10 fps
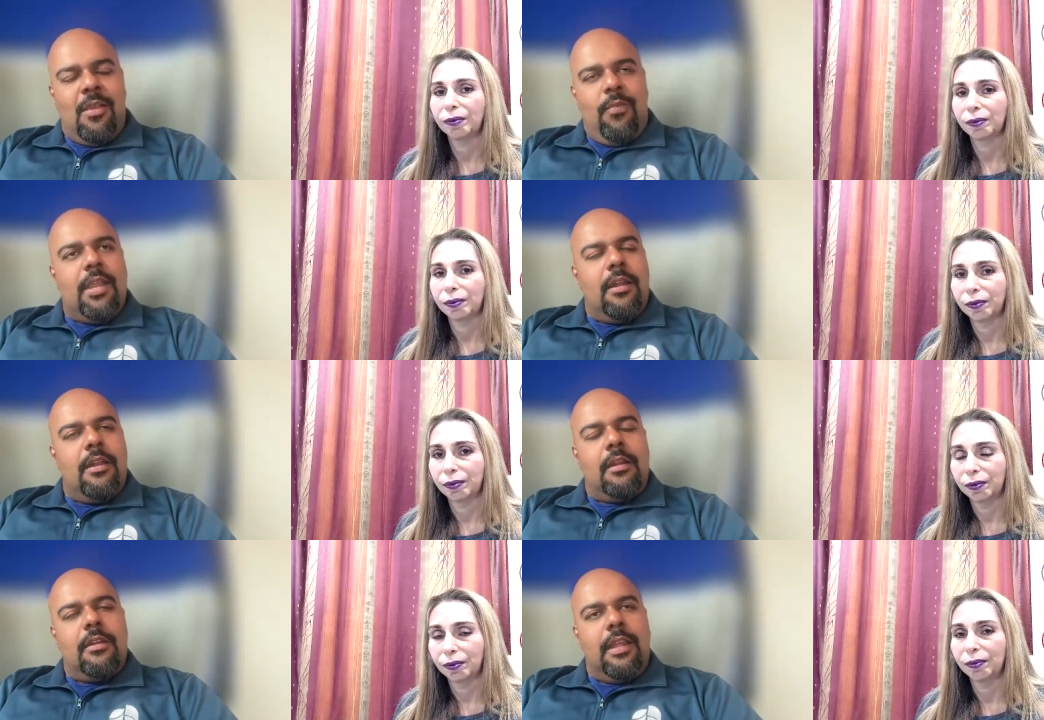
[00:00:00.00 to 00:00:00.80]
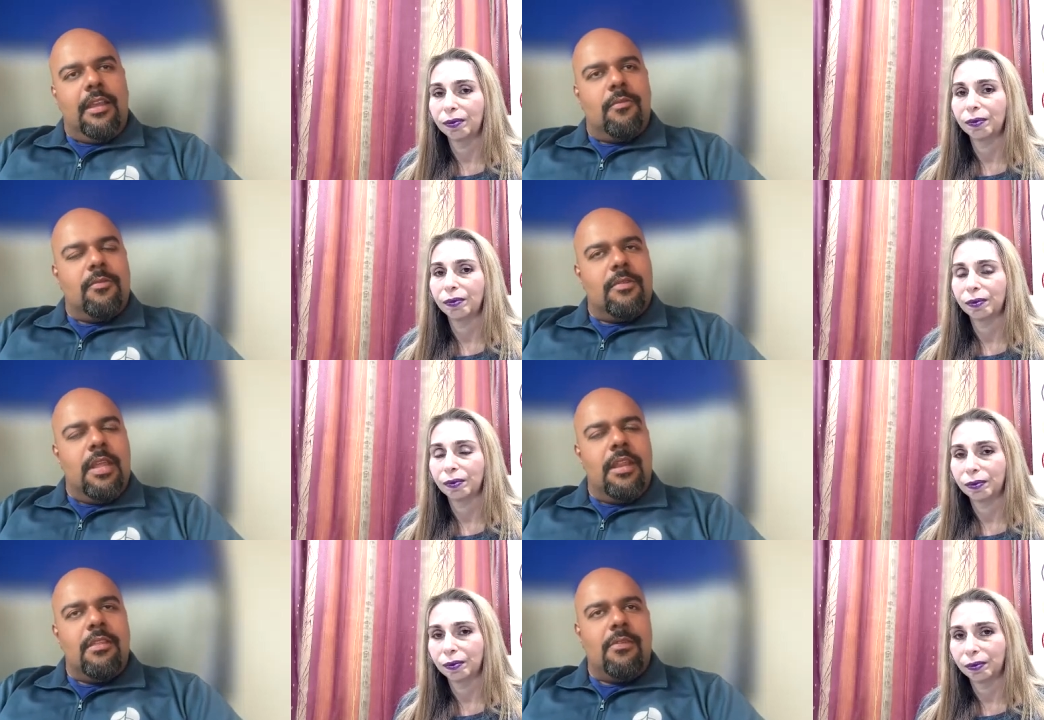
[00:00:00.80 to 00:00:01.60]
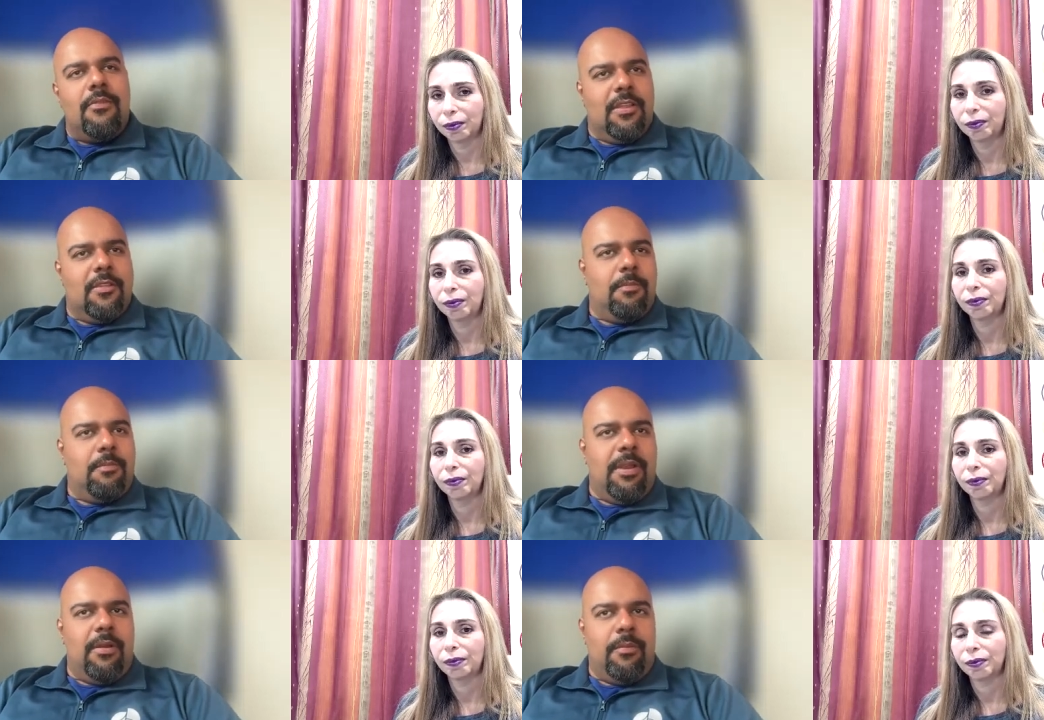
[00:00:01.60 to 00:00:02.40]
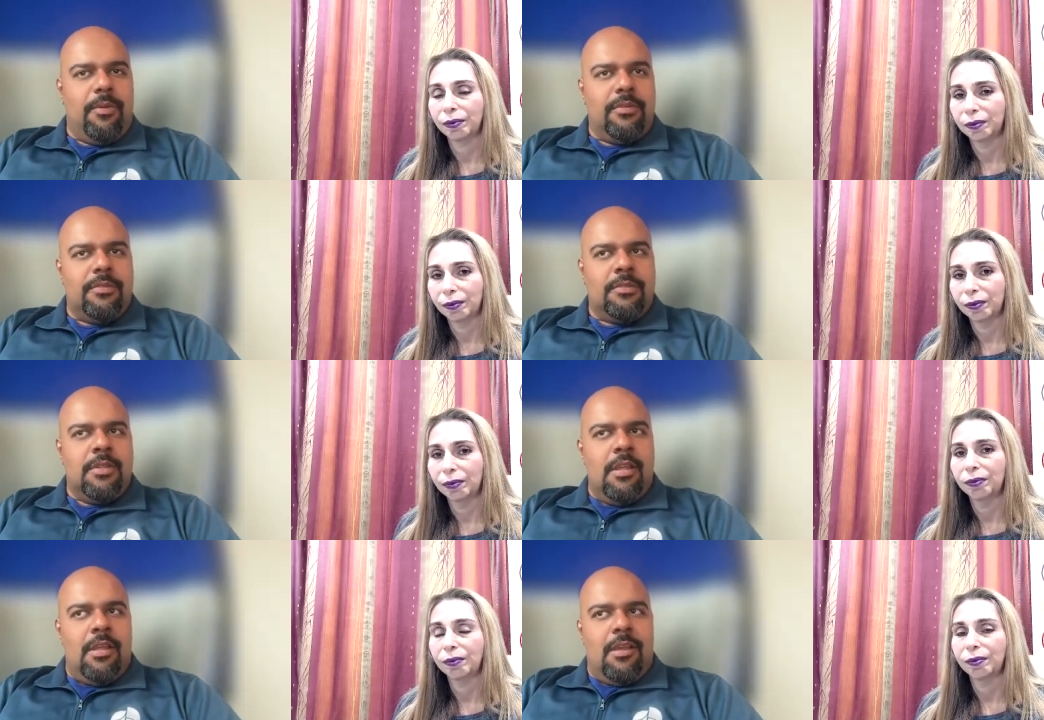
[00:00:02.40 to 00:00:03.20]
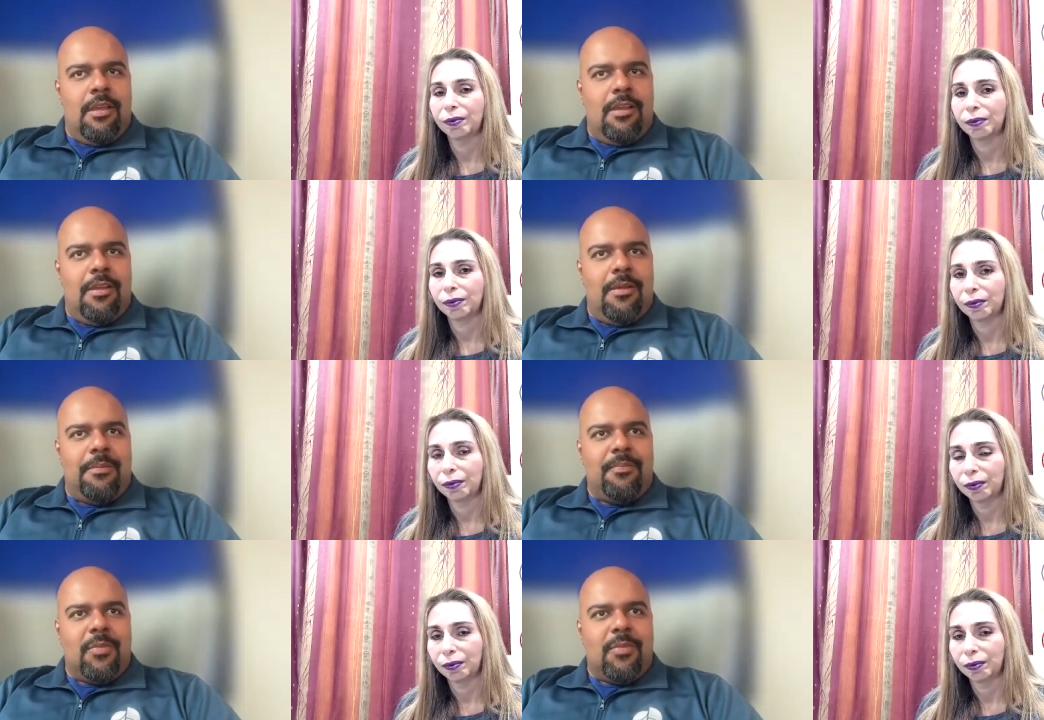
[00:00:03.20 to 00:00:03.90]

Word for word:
Speaker 1: We conducted extensive experiments uh,